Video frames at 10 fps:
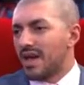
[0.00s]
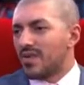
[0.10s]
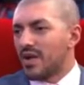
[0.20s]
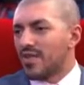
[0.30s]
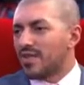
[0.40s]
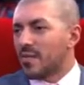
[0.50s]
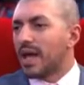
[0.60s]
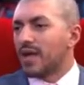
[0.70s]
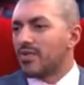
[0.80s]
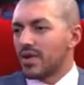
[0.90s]
It's one of the
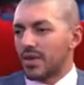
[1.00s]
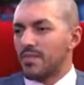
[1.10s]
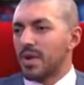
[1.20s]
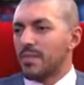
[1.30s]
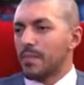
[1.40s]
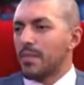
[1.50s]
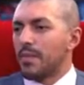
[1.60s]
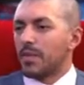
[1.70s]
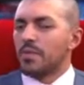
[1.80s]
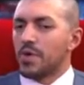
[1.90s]
main reasons
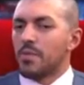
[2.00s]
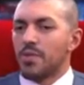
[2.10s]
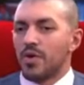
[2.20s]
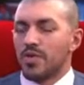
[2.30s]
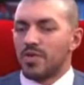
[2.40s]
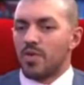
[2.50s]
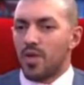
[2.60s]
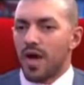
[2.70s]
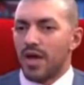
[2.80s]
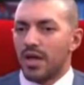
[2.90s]
people don't put their
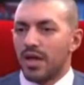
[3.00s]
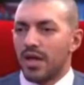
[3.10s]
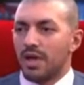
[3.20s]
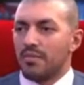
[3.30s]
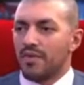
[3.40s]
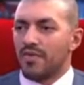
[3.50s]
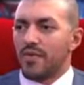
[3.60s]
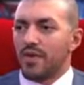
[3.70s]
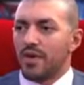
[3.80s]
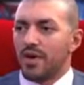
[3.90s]
why
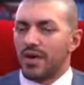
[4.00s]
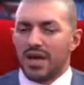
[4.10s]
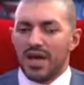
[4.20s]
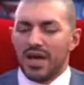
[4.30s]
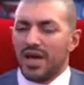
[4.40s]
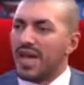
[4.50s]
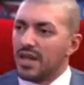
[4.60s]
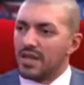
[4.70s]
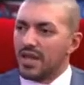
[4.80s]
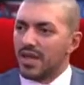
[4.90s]
before
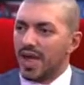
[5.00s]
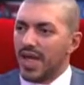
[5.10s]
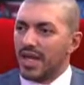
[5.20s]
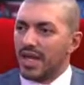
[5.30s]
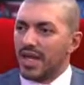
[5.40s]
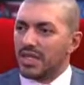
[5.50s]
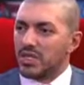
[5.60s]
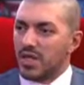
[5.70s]
anything, and it just